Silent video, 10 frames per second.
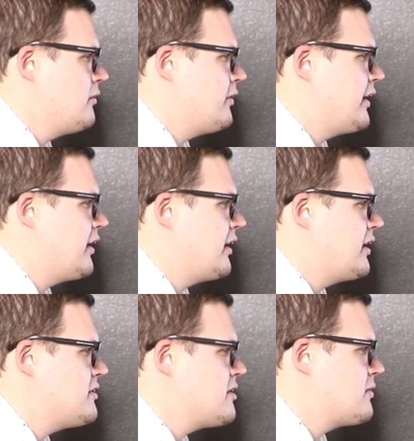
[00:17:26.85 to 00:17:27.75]
We
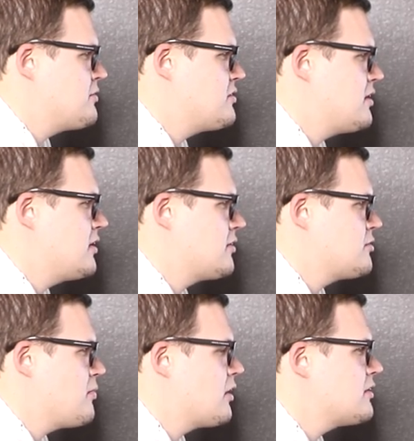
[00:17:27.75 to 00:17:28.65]
got
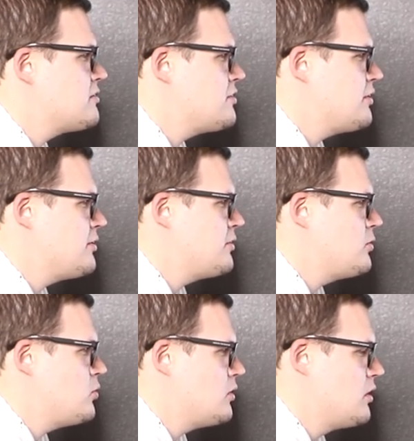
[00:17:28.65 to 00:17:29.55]
706 Mark
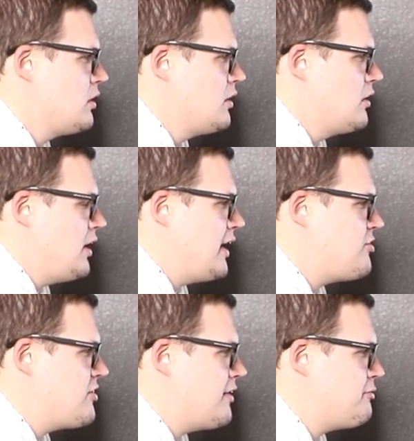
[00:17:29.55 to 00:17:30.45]
II,
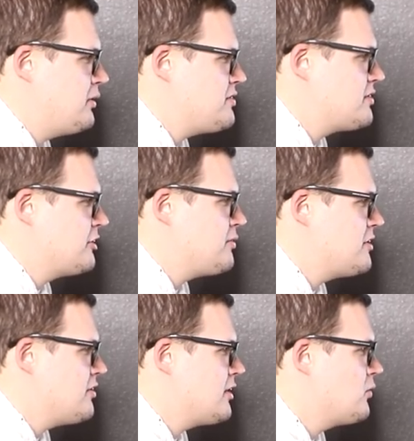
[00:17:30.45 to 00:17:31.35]
HF plus 6
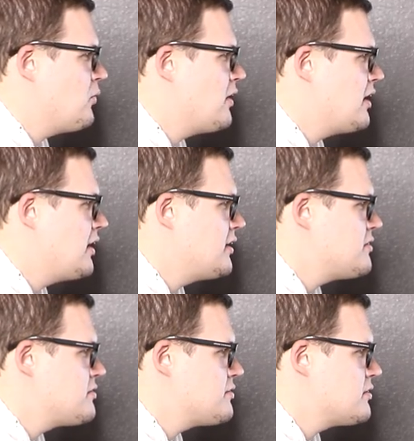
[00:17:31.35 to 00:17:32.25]
meters, 100 watts,